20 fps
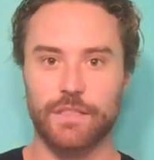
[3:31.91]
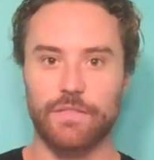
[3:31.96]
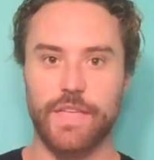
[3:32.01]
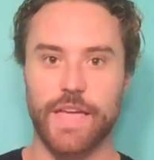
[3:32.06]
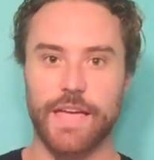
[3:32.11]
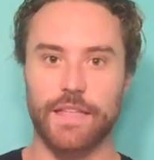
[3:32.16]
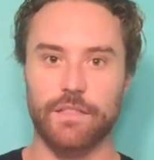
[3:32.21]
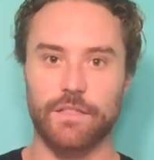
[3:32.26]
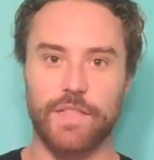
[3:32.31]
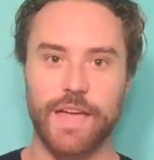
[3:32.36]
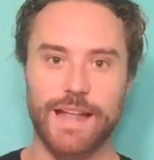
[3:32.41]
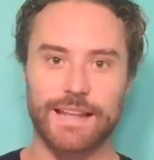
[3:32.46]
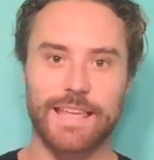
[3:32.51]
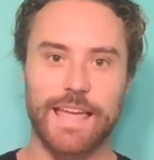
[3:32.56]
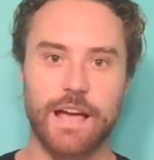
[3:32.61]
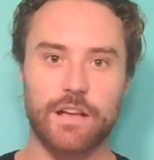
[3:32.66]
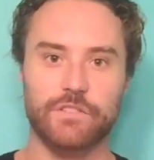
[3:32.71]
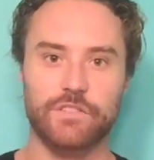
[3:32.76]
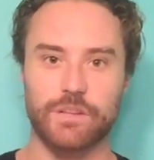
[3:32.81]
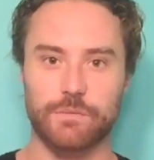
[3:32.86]
then that
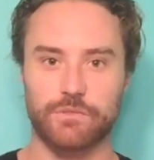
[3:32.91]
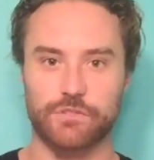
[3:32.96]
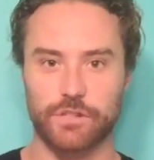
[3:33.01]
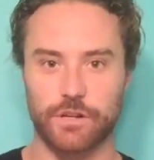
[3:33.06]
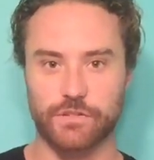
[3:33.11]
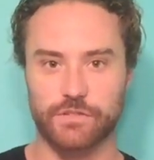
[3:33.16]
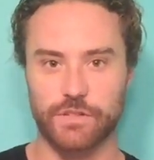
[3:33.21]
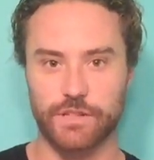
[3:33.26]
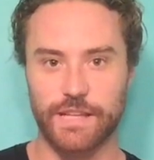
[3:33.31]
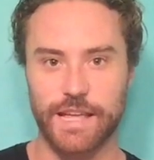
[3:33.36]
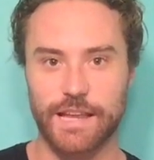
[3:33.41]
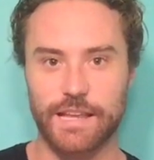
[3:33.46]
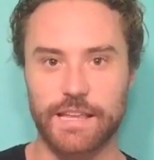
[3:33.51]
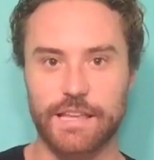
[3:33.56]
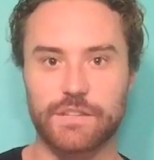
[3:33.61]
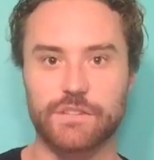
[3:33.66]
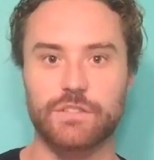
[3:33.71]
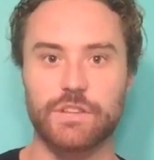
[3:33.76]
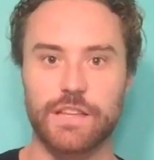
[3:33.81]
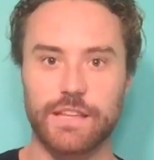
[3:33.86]
calcium starts to get
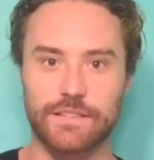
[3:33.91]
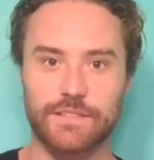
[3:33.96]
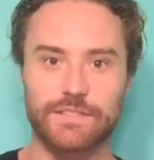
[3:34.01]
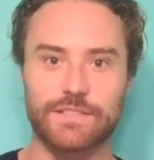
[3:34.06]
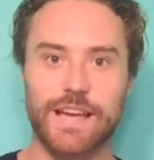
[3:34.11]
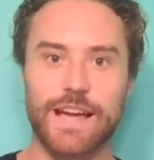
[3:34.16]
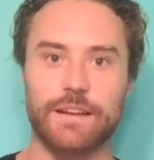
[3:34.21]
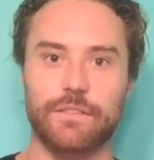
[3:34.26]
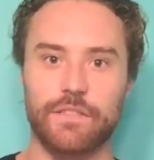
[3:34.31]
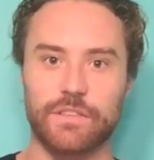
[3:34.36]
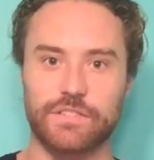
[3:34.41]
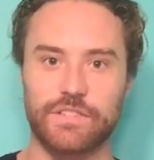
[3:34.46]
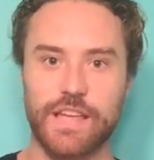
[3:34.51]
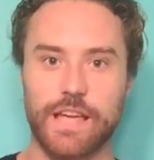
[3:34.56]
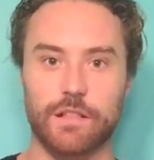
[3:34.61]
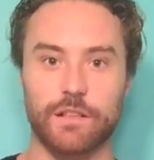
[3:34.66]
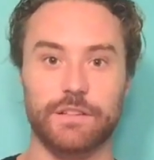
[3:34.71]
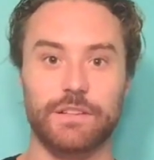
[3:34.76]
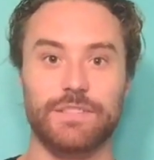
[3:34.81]
inside of the cell,